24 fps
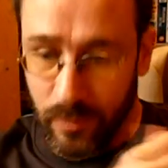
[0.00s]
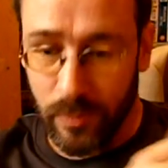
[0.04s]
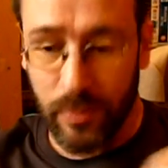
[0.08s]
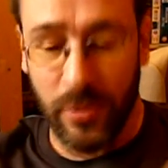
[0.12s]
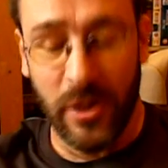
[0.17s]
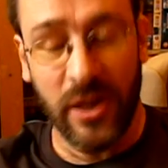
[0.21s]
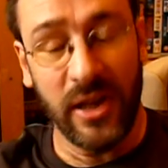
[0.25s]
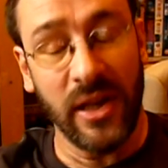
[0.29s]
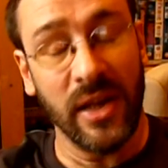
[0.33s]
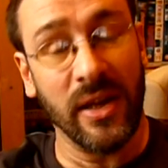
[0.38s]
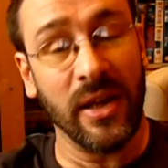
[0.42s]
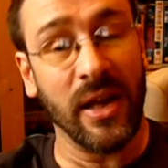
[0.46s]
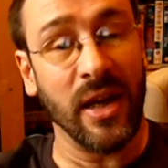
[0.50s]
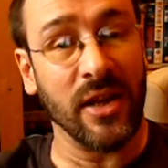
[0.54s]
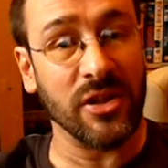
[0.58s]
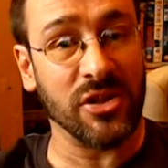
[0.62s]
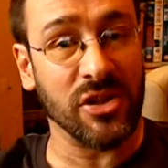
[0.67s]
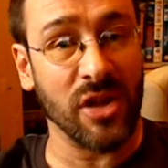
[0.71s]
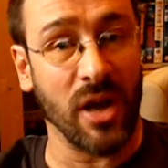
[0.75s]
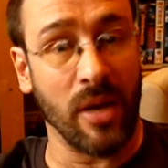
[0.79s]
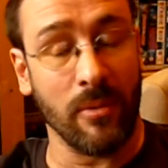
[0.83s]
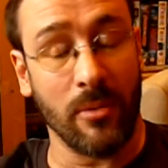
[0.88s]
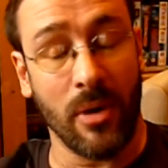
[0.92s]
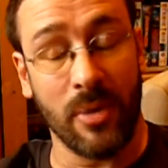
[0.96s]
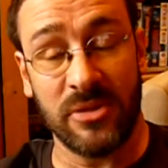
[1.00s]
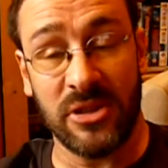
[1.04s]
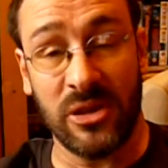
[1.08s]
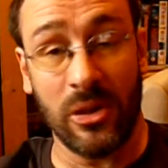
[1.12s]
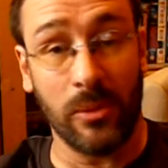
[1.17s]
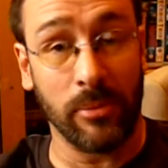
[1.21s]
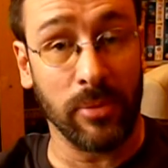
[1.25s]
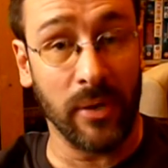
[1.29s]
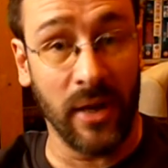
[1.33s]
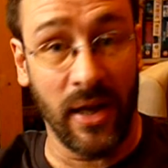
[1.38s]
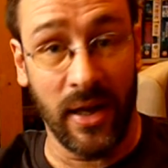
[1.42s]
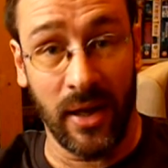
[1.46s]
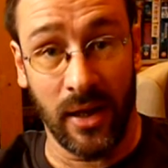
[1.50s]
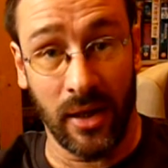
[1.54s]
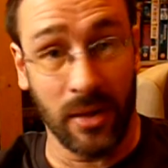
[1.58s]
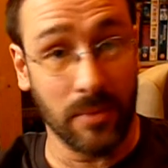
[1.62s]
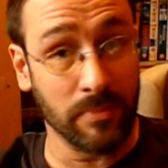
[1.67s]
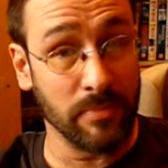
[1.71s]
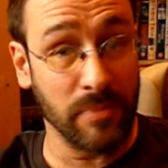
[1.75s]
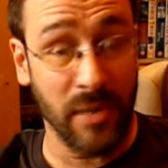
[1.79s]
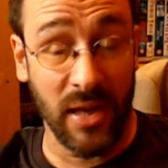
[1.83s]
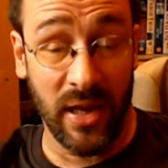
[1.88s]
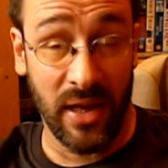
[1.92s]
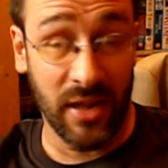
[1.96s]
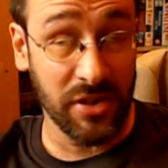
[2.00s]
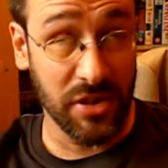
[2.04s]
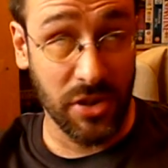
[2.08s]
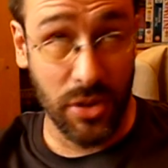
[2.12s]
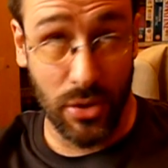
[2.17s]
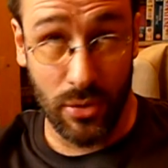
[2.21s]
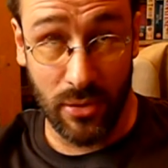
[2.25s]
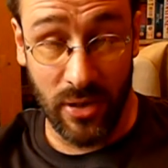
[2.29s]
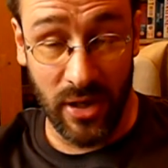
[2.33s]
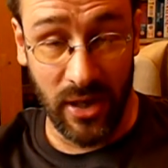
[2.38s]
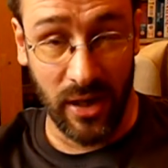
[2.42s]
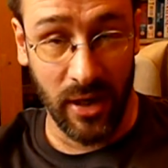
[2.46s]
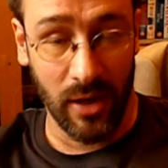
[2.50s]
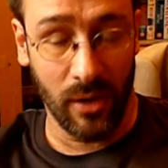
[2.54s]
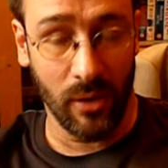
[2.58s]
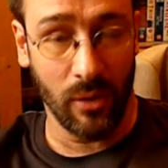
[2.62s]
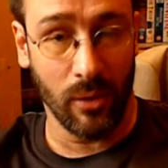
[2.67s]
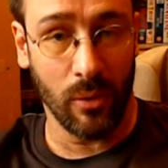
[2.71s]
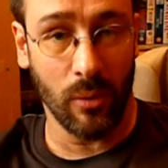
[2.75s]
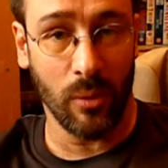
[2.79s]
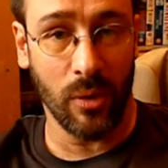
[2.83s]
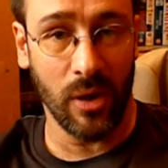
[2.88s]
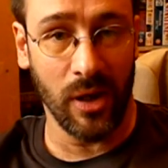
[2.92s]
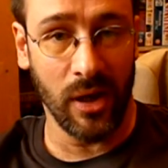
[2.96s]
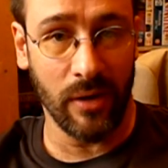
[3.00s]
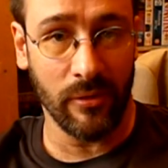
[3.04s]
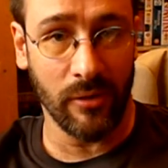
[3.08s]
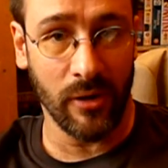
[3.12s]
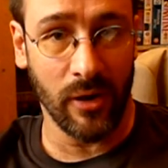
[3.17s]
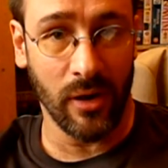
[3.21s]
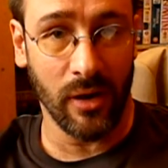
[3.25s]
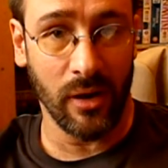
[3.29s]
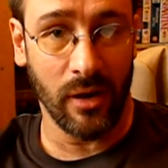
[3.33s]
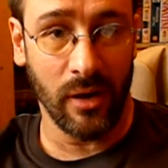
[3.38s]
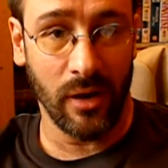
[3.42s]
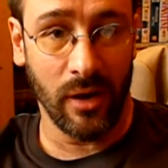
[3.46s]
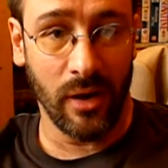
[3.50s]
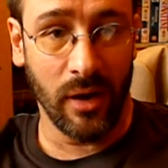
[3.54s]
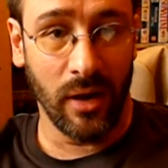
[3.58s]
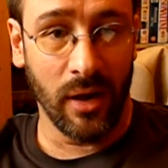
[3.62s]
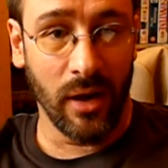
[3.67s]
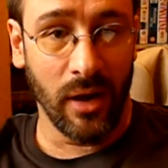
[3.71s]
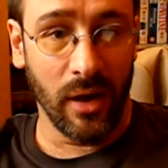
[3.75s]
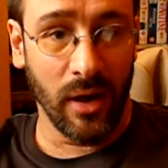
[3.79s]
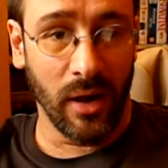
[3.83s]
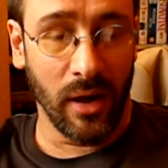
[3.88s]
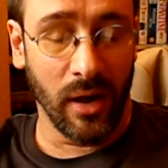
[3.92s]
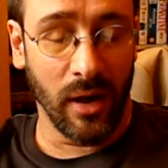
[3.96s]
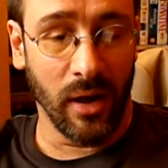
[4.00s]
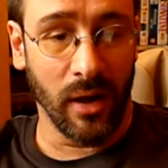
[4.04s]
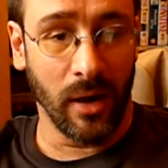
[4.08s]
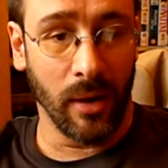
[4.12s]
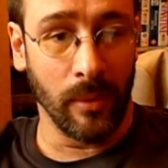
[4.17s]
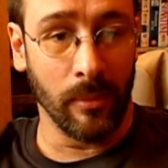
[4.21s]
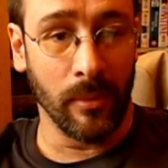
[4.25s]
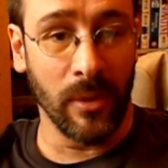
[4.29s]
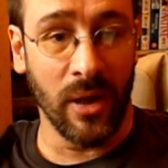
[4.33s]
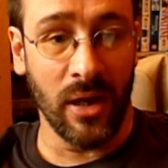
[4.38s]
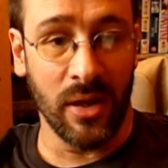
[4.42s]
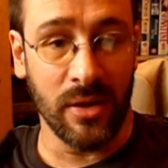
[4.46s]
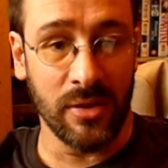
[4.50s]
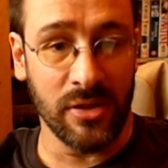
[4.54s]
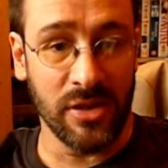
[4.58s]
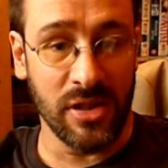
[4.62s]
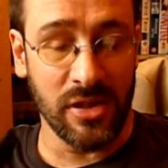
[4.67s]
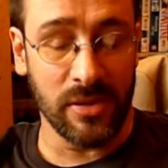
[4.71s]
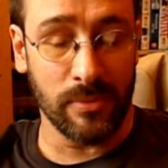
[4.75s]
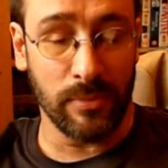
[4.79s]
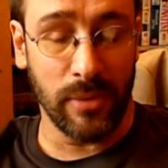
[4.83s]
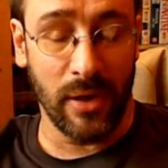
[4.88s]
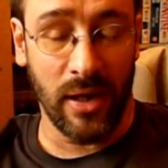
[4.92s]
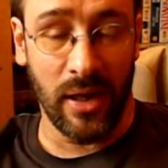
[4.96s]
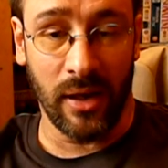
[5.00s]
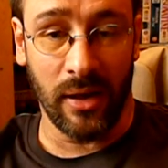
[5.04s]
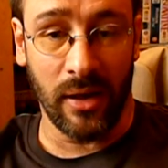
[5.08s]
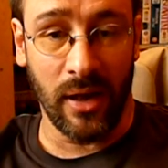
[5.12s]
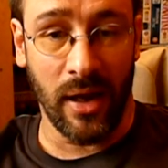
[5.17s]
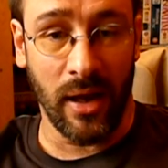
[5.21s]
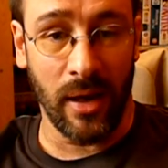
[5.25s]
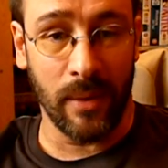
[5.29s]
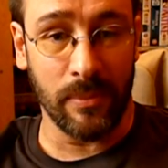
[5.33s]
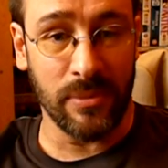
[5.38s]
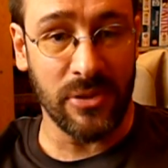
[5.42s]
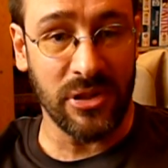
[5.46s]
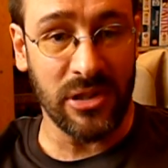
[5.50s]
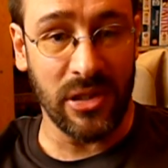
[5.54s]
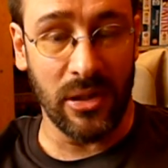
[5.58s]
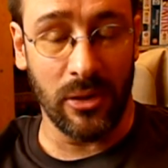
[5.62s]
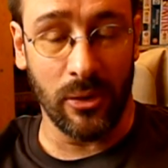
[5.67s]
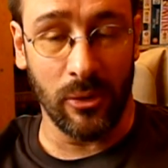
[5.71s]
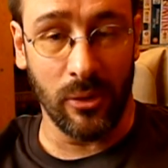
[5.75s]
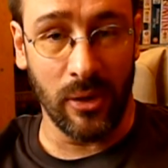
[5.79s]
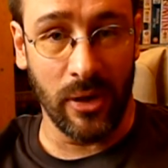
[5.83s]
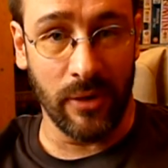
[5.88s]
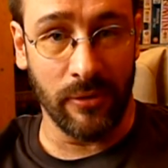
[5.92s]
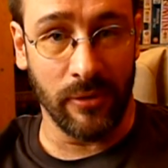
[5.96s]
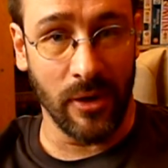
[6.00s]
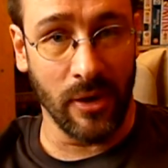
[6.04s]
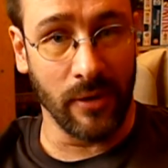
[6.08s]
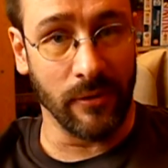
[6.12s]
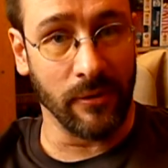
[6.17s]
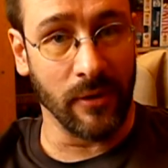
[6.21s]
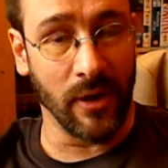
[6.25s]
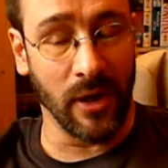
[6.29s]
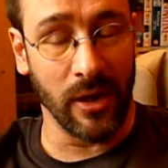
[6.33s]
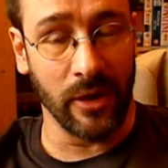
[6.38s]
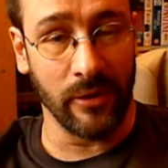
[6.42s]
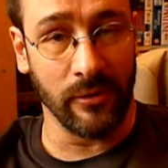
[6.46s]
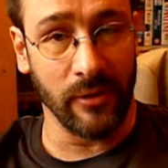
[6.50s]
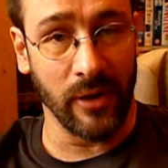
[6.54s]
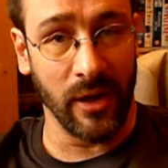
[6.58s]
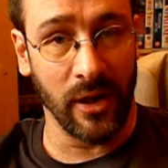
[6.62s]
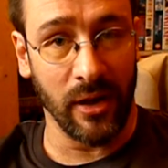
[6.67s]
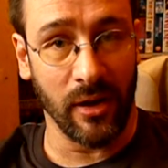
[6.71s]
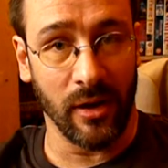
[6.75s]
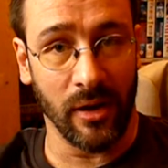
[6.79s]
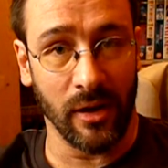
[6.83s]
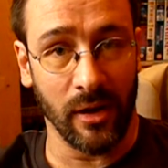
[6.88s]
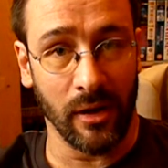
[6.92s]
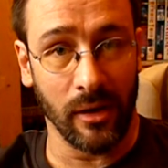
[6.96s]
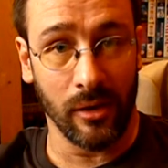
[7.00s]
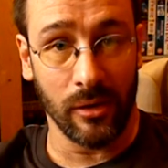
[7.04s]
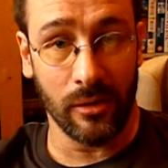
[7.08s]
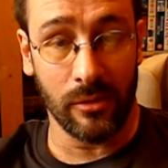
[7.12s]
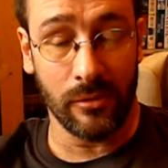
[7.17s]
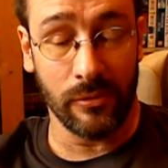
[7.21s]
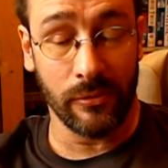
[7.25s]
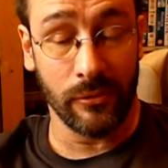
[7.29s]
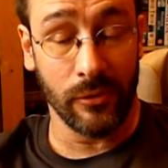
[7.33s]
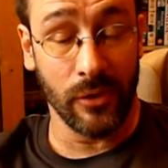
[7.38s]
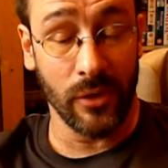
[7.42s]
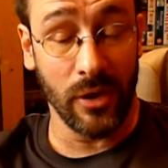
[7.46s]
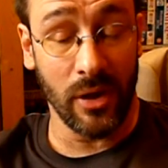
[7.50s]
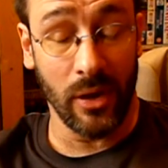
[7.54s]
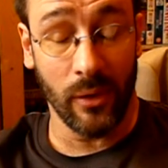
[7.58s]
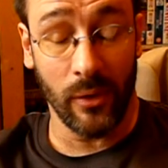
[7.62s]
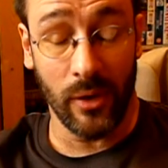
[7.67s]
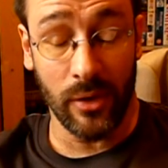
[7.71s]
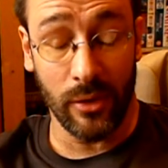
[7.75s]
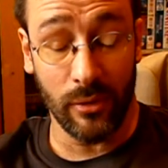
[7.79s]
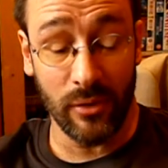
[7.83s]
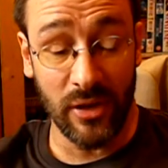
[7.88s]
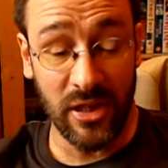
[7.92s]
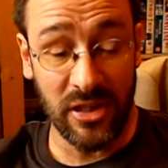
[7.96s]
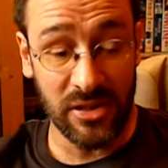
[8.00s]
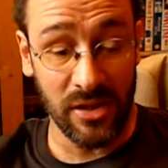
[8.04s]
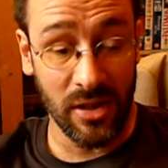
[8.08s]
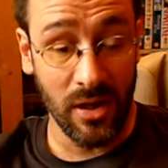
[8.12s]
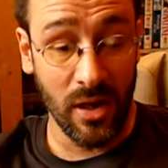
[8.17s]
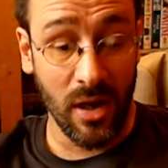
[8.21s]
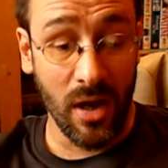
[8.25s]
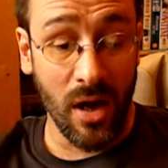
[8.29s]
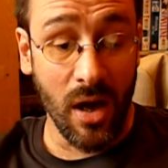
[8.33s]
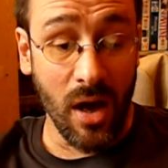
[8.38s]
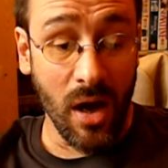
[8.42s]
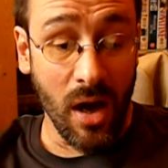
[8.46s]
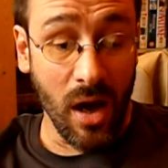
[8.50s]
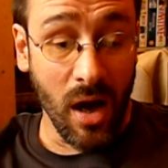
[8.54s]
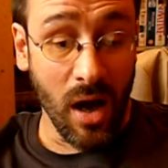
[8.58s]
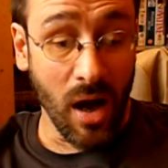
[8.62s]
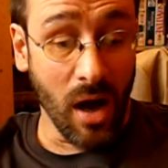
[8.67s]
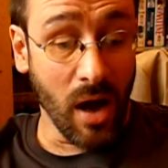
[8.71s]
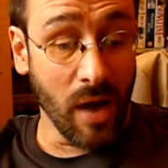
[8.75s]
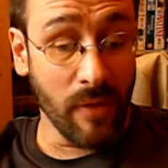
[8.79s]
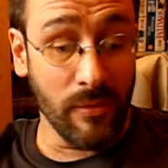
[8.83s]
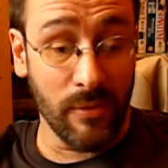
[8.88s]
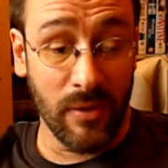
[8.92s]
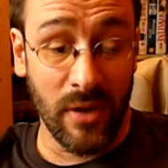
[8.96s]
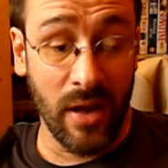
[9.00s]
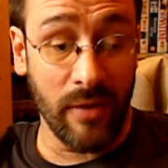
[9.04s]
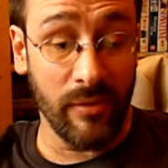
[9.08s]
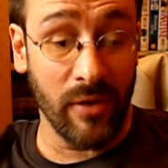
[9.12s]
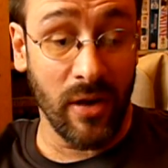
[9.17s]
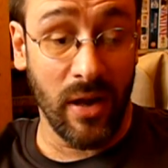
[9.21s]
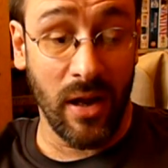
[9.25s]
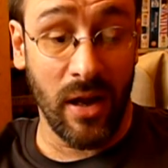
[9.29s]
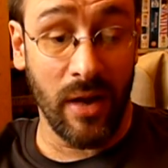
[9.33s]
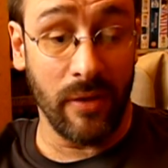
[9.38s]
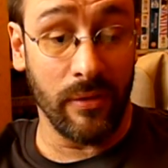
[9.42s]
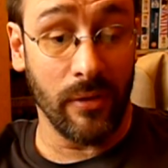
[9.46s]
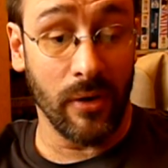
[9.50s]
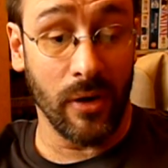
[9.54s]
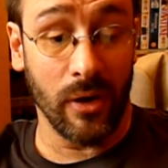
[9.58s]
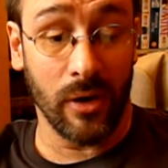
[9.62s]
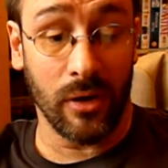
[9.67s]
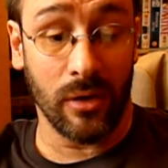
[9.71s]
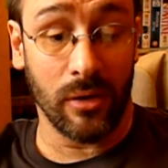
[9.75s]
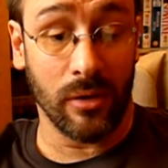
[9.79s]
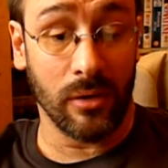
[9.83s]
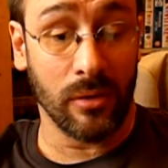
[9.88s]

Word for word: But in that time I'm still playing PS3 or whatever, and just playing absolutely for the fun of it and for no other reason. I've never ever